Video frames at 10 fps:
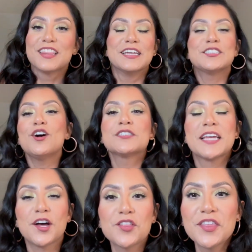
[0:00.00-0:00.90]
This
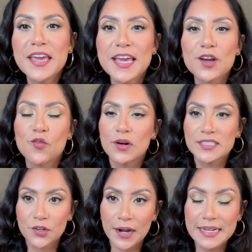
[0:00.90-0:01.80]
hotel thing was
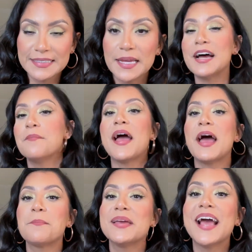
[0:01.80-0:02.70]
crazy. I'm
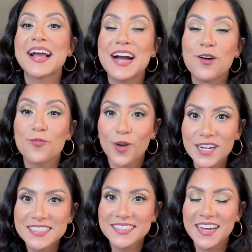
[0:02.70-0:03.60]
happy I got
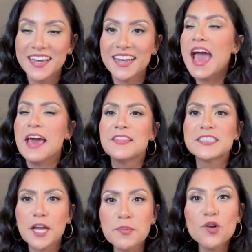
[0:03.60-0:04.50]
work done. At the
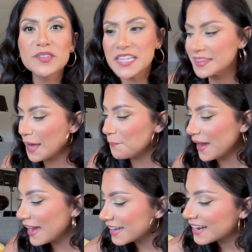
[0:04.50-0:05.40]
W wasn't that
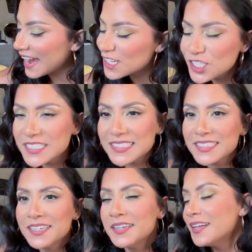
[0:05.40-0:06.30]
bad. I just,
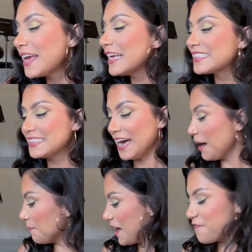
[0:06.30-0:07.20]
it's
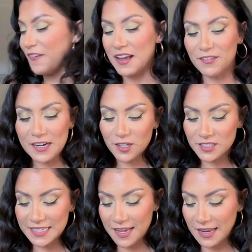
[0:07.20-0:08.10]
not my favorite
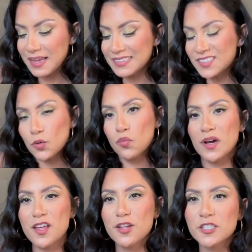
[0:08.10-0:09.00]
hotel. And it's one
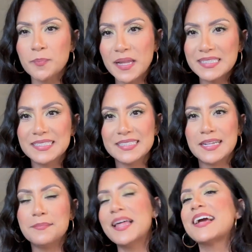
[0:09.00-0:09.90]
of those places
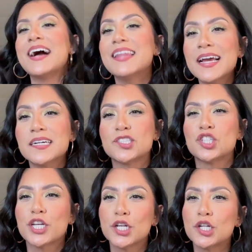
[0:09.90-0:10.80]
I'm like, I like a
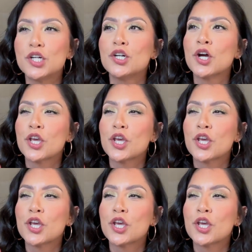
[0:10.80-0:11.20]
chill